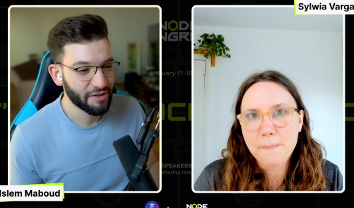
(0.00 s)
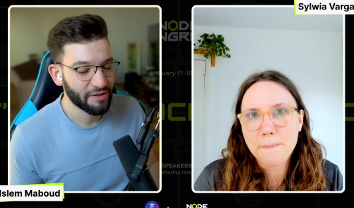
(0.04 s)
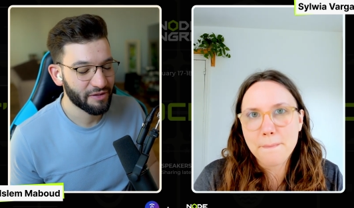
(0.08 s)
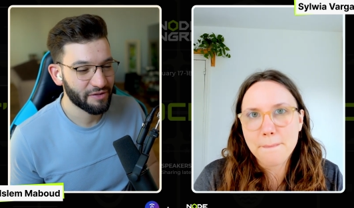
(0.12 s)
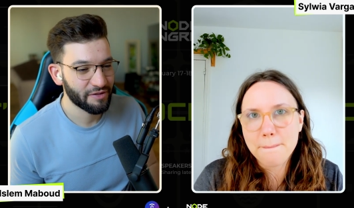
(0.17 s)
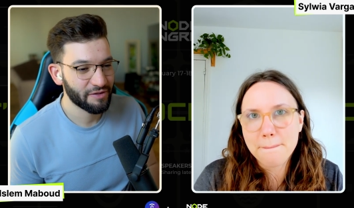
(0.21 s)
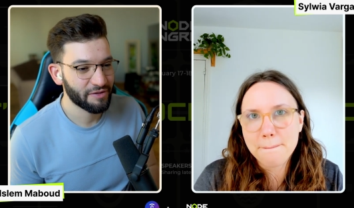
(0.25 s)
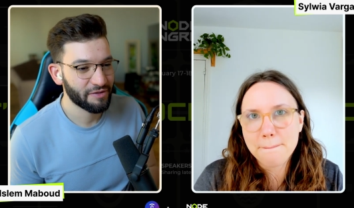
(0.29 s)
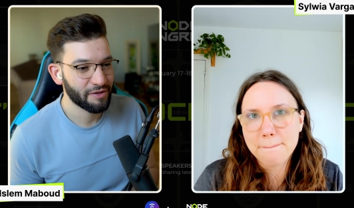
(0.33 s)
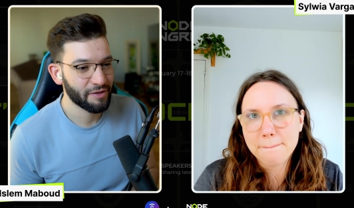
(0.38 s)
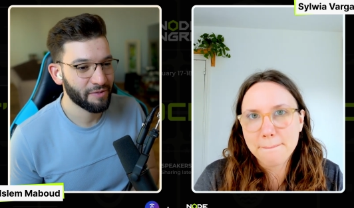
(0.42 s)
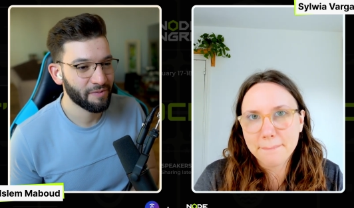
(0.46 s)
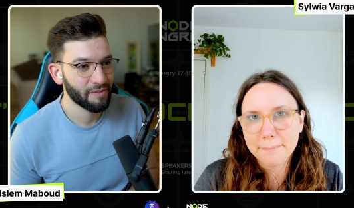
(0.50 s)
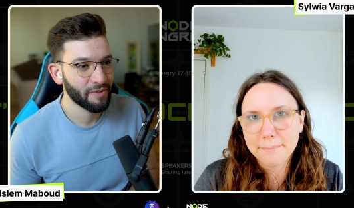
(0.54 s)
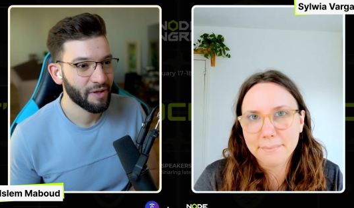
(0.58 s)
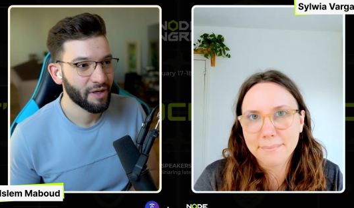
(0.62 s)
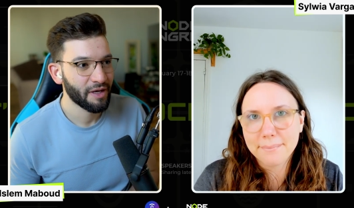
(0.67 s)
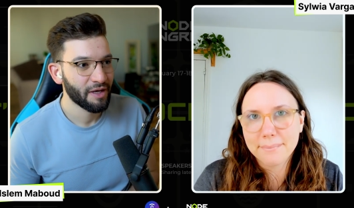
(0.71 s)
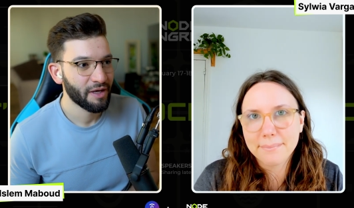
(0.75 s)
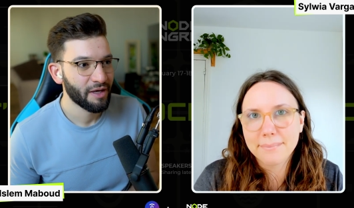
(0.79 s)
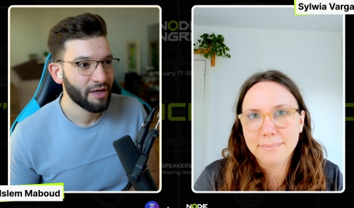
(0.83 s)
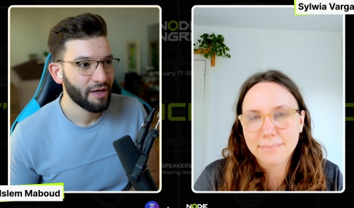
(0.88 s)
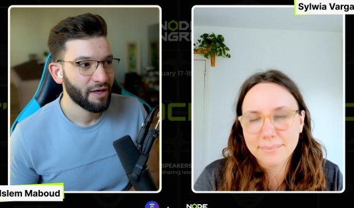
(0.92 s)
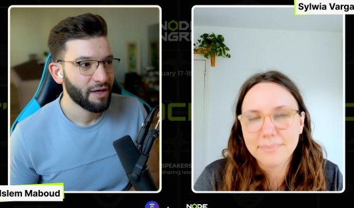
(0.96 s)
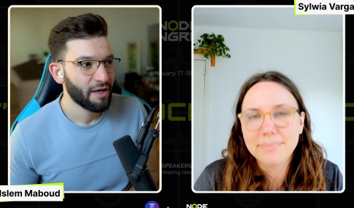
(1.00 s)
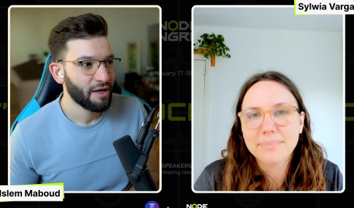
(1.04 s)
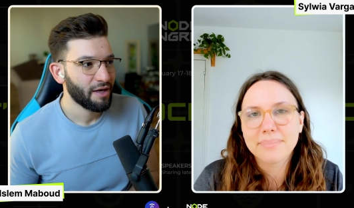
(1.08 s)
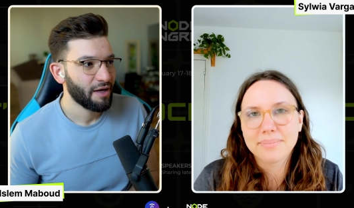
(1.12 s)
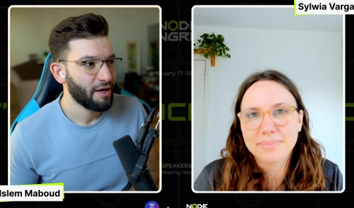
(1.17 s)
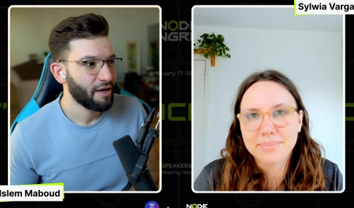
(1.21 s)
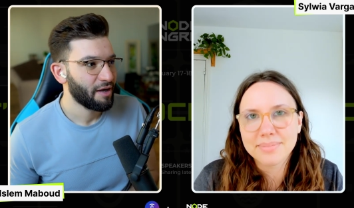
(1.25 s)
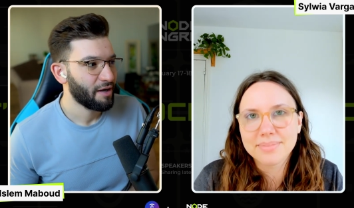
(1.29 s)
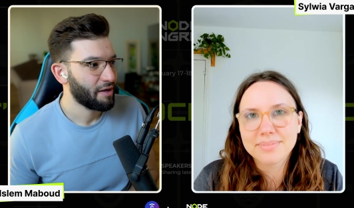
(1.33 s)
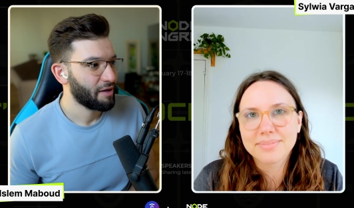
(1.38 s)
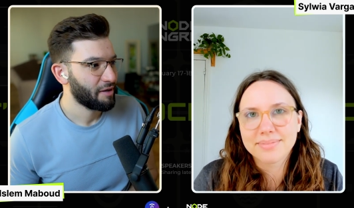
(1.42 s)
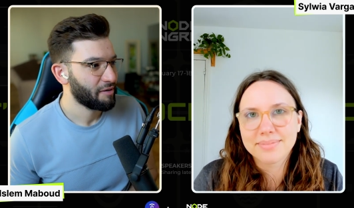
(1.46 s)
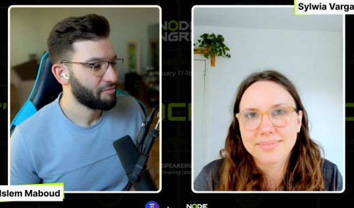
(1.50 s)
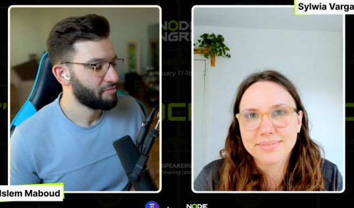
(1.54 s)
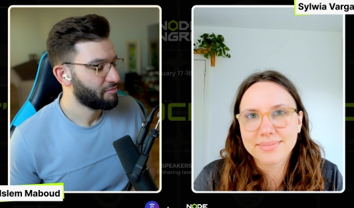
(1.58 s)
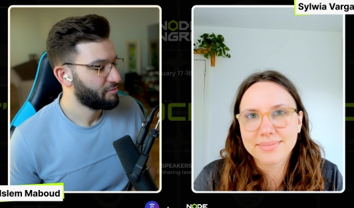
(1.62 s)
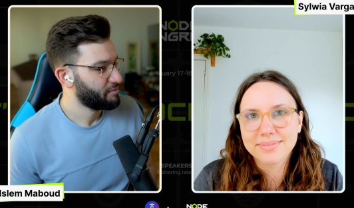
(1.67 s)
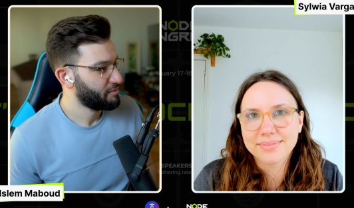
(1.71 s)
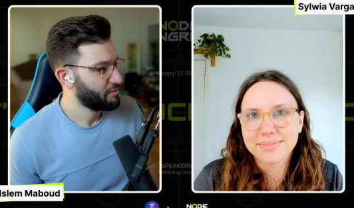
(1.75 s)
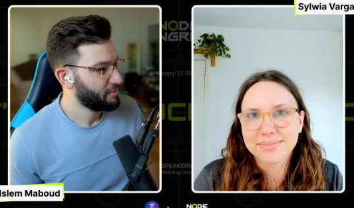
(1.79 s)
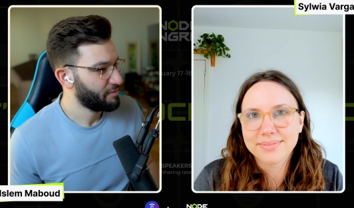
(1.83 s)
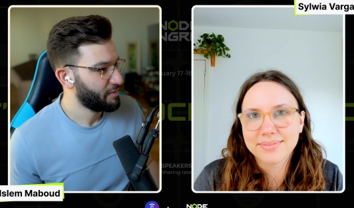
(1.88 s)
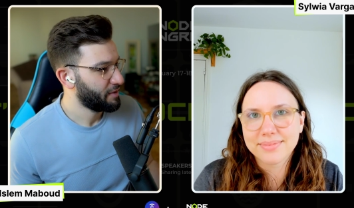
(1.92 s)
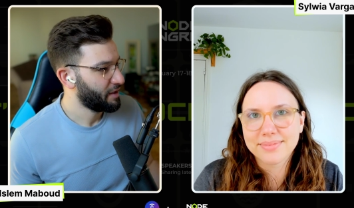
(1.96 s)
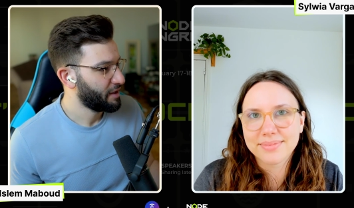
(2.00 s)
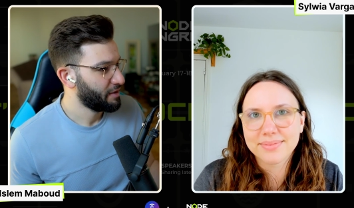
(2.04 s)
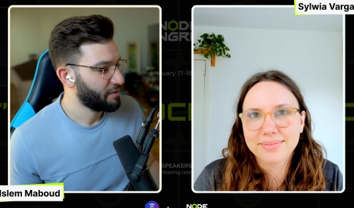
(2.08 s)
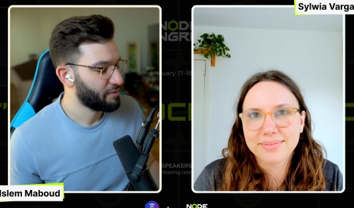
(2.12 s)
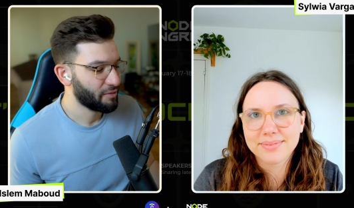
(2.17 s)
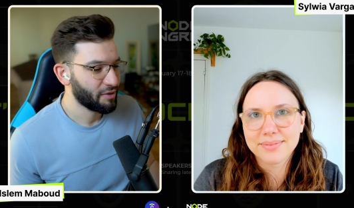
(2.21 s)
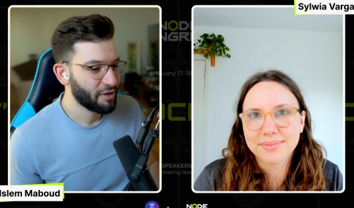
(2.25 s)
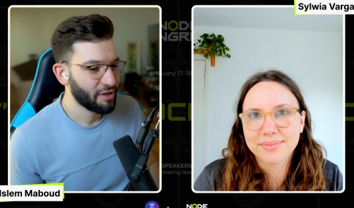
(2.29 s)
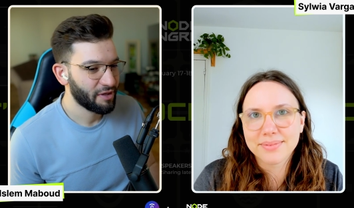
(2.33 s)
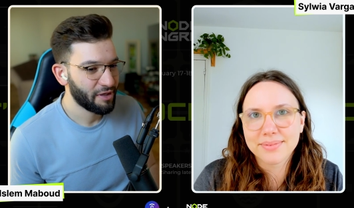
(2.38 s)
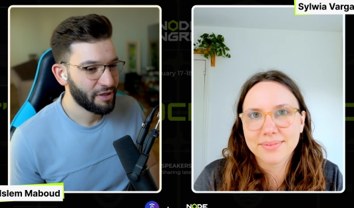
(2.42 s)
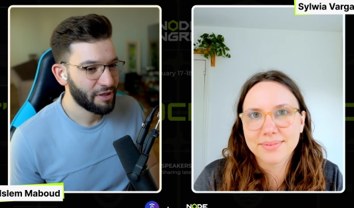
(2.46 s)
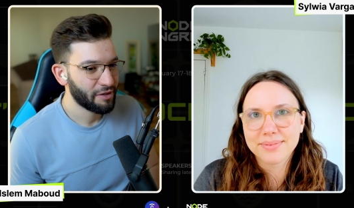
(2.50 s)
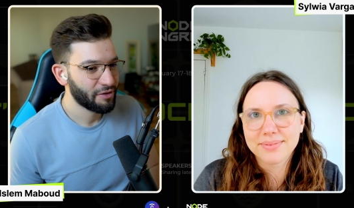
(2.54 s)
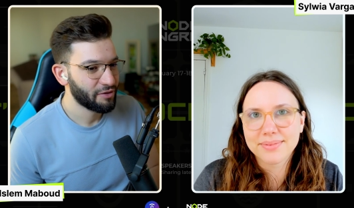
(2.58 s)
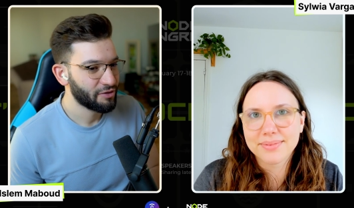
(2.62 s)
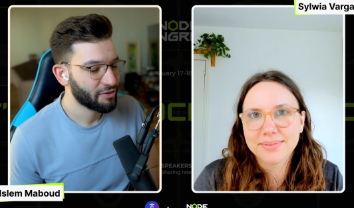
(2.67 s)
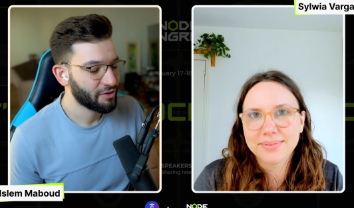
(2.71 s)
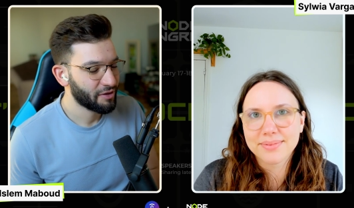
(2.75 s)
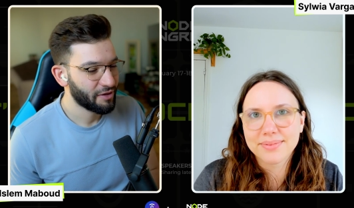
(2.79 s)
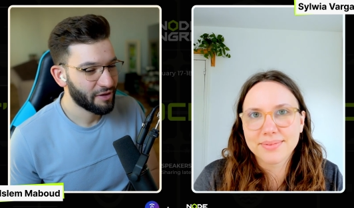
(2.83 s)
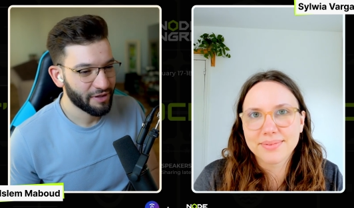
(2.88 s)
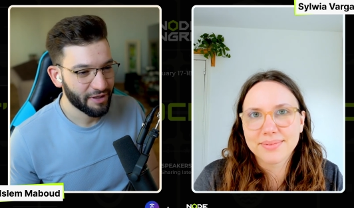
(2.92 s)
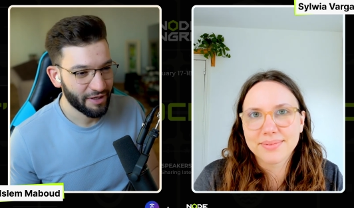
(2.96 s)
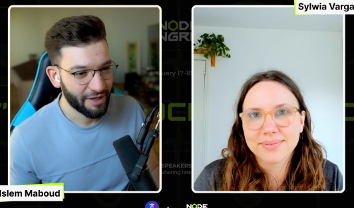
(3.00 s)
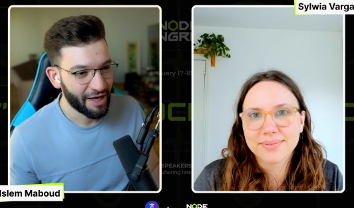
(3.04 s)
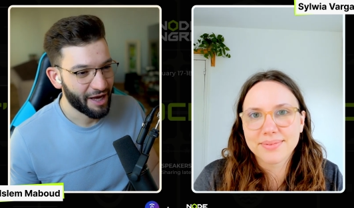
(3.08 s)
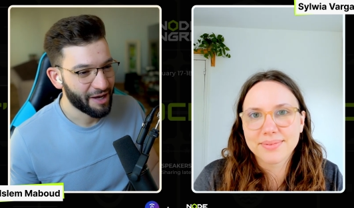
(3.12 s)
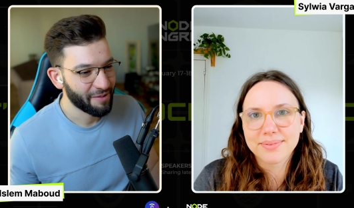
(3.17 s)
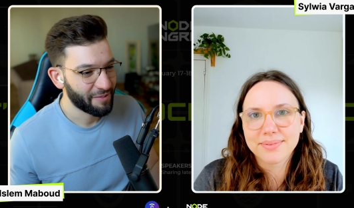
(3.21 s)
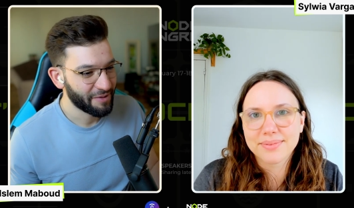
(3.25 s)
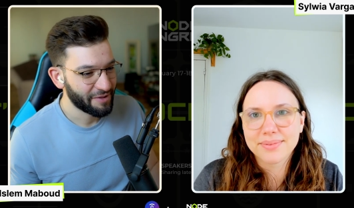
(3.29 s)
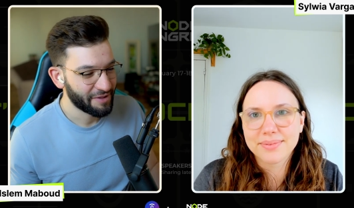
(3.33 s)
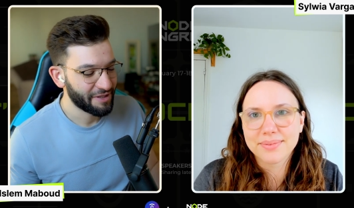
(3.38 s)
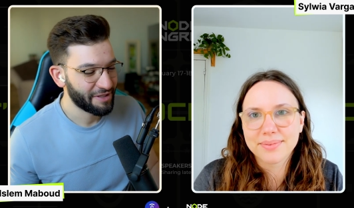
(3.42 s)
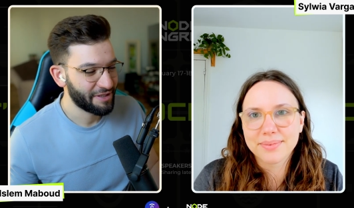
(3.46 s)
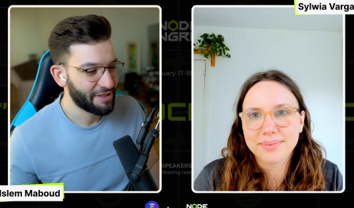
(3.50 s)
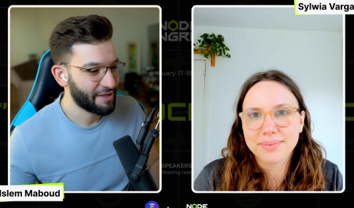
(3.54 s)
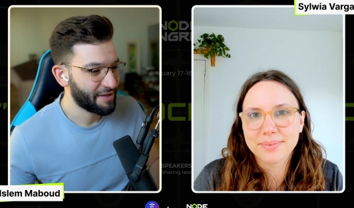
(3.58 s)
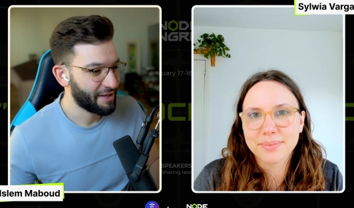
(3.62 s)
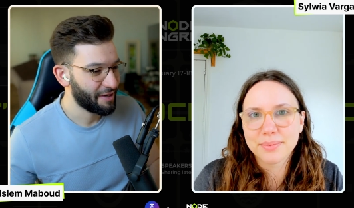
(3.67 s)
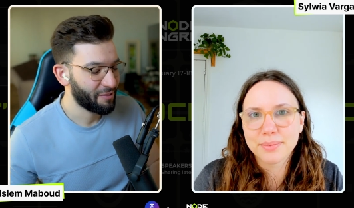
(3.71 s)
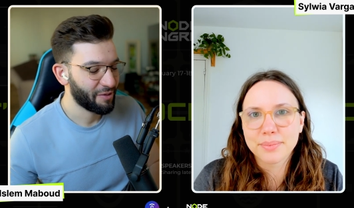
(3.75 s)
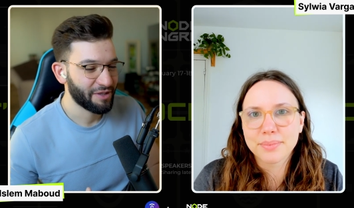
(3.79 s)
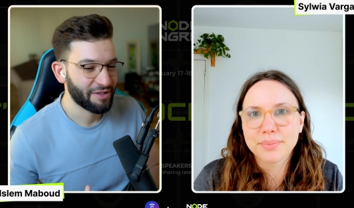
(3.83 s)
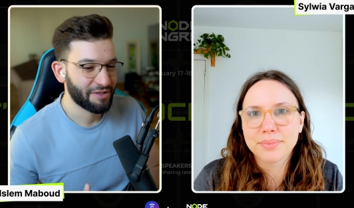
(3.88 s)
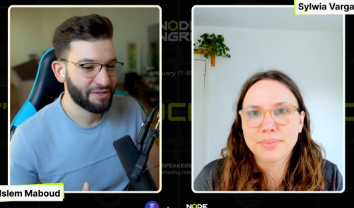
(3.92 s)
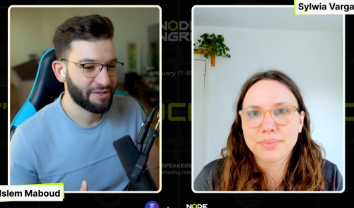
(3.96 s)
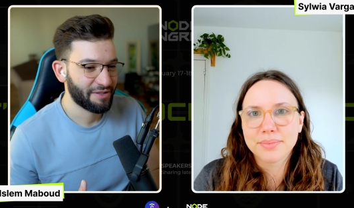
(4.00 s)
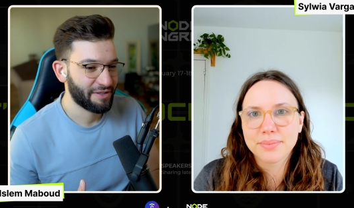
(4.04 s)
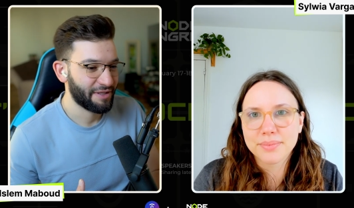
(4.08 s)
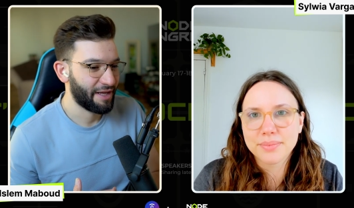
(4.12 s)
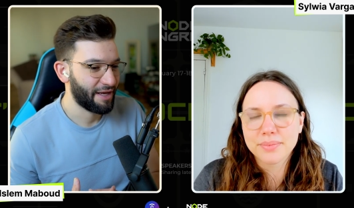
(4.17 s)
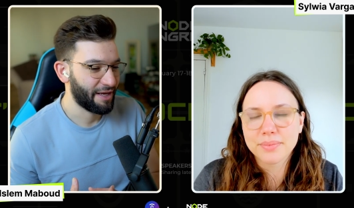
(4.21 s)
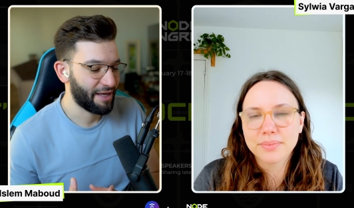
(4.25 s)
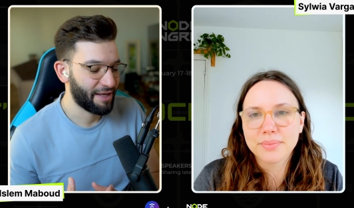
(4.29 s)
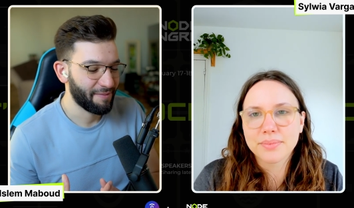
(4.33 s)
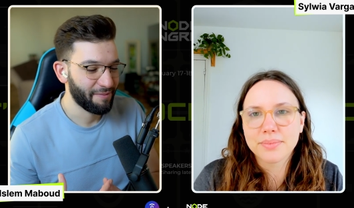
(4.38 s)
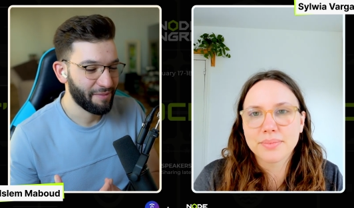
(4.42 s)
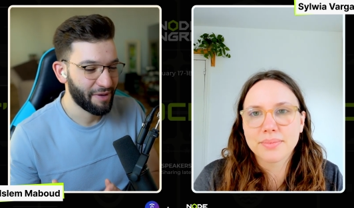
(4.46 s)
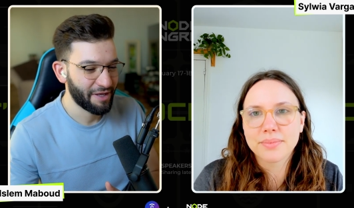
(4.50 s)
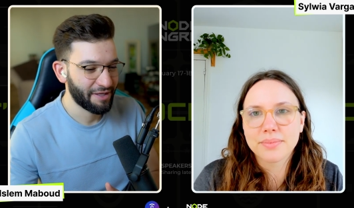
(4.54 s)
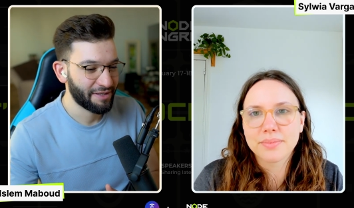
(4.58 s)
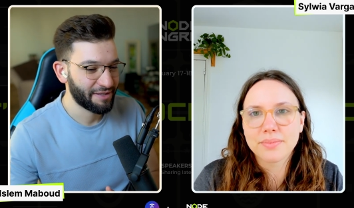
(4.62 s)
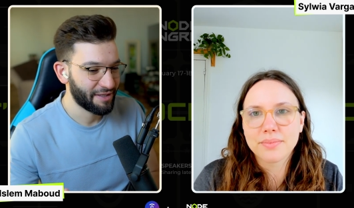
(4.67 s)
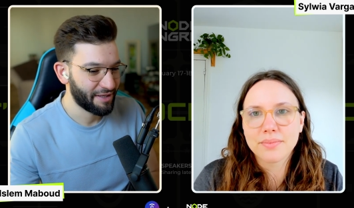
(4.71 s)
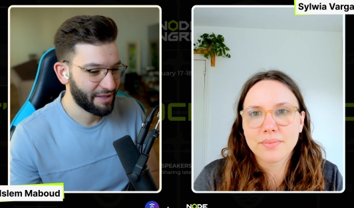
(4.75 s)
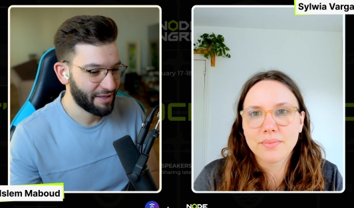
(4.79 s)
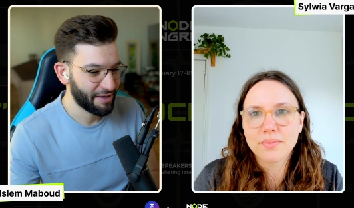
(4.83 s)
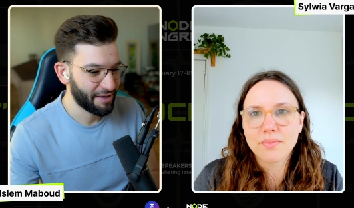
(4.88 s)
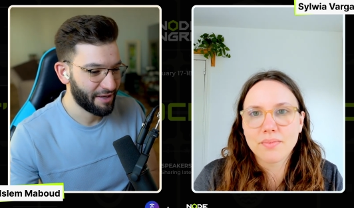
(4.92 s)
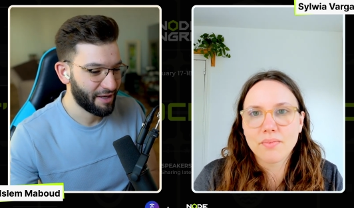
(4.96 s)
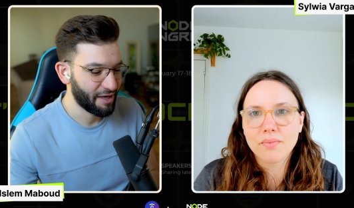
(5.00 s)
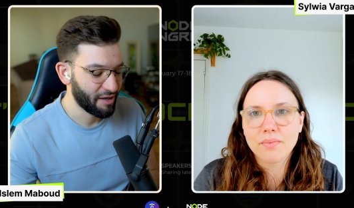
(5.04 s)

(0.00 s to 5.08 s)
Speaker 1: ecosystem. I really enjoy the competition that it makes it,